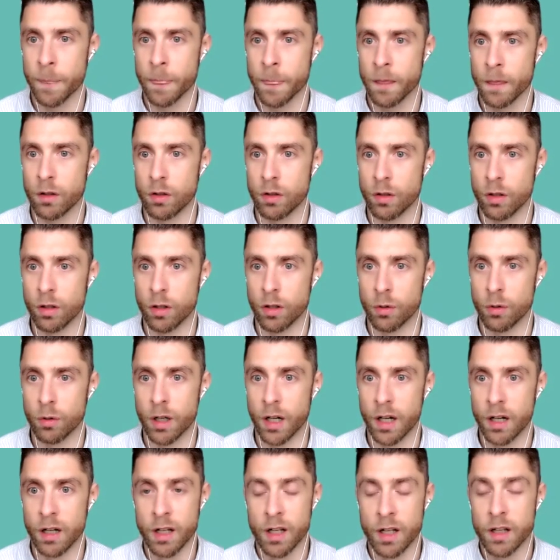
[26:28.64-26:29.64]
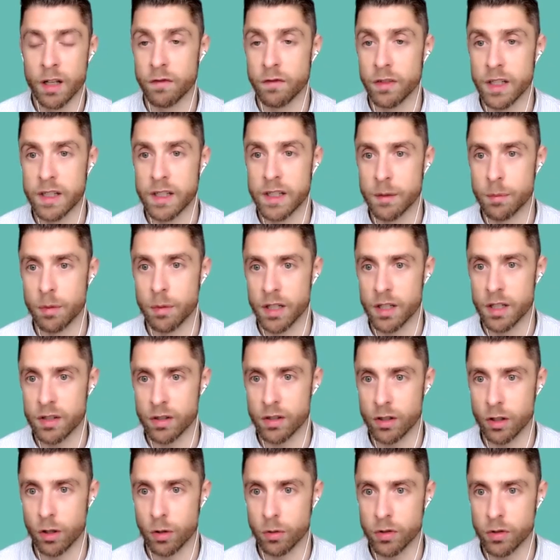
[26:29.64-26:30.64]
VC money is the
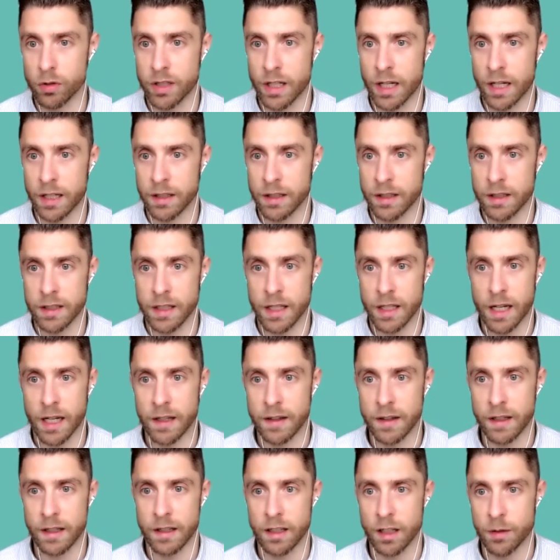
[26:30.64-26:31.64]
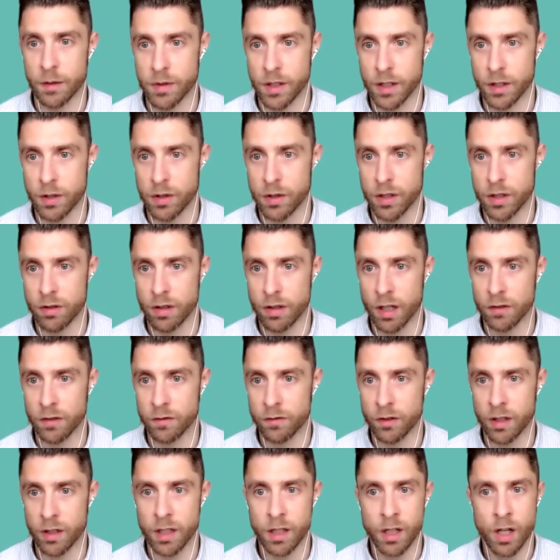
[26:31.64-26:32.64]
gold standard, and then comes equity
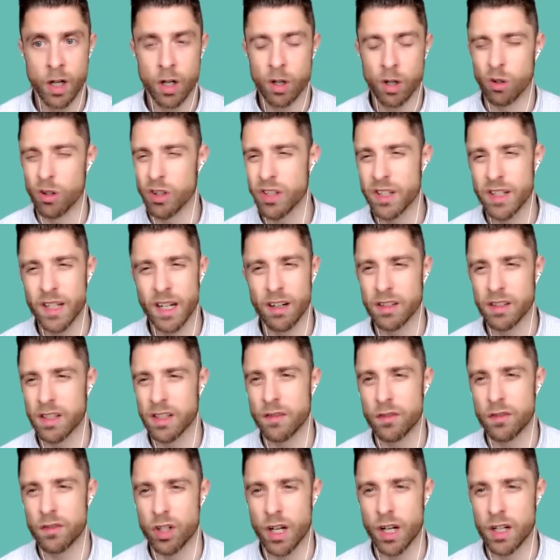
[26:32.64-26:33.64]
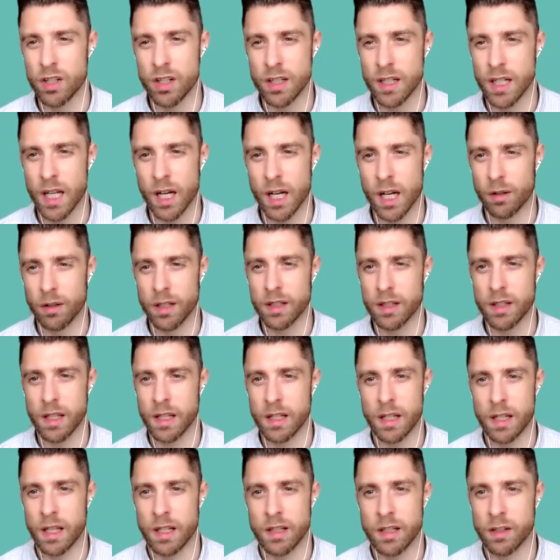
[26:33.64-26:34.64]
crowdfunding, or is the narrative changing now, and
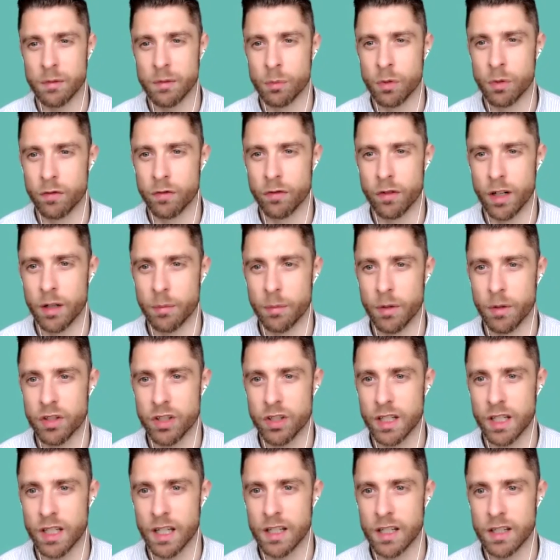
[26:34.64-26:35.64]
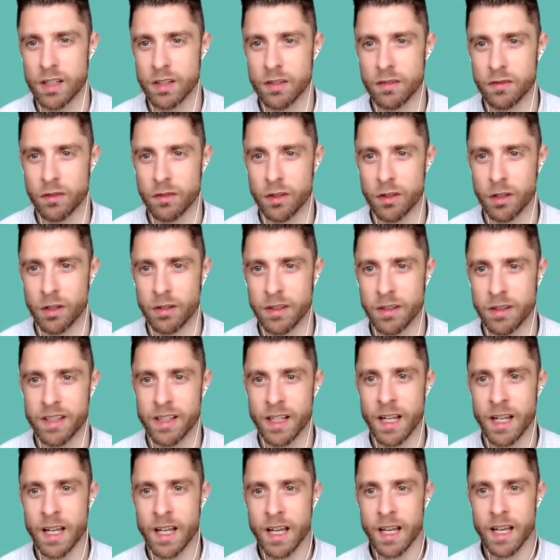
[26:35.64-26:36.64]
it's more very much a case of
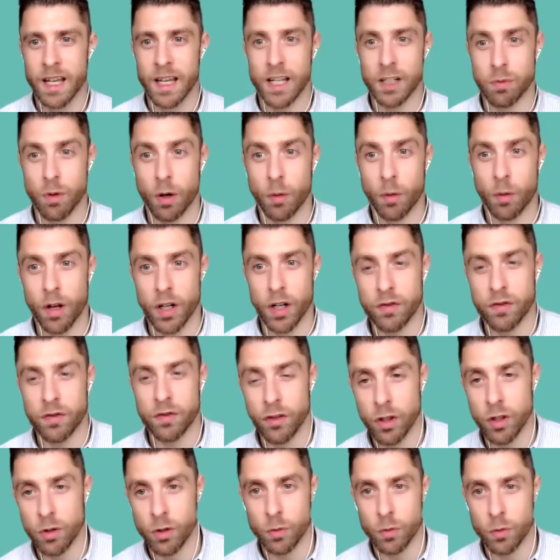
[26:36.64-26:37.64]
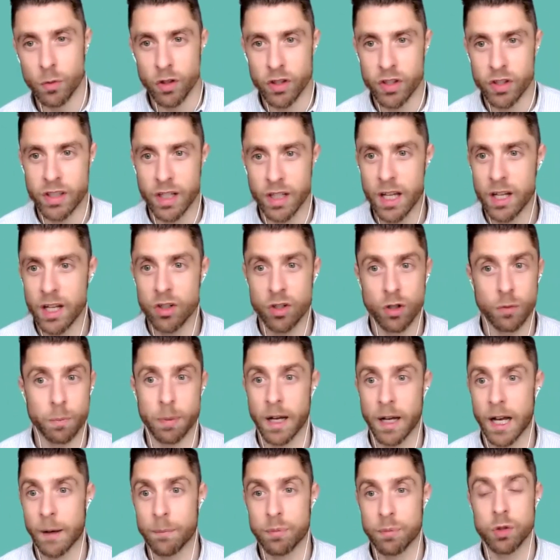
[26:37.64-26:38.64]
it's what works for you at what stage, or
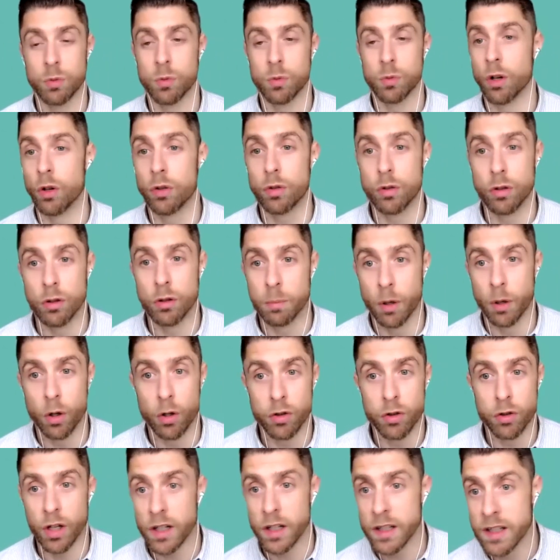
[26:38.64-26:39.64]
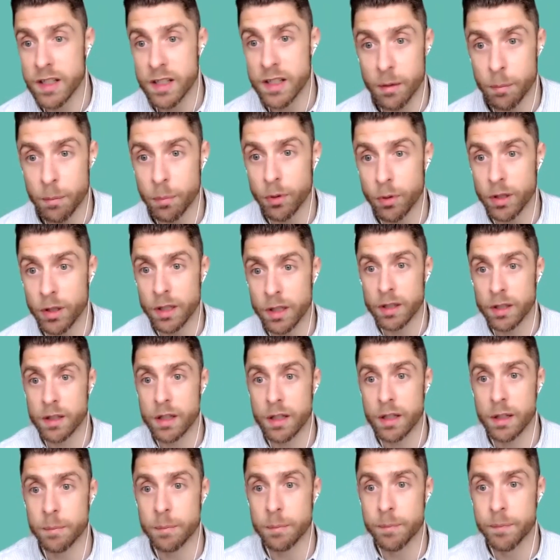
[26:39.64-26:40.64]
perhaps you will go through both at some point in
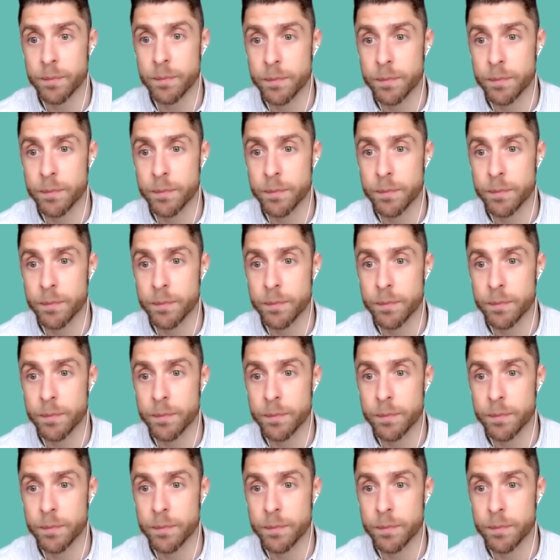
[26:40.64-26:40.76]
time?